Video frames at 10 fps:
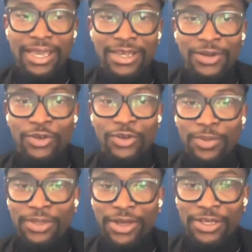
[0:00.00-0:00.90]
Grew up
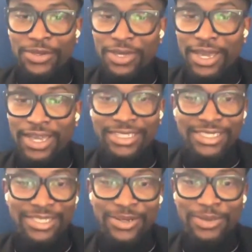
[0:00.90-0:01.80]
with all you
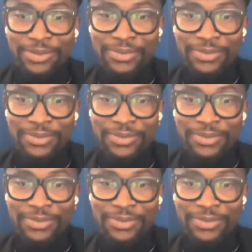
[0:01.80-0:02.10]
guys, so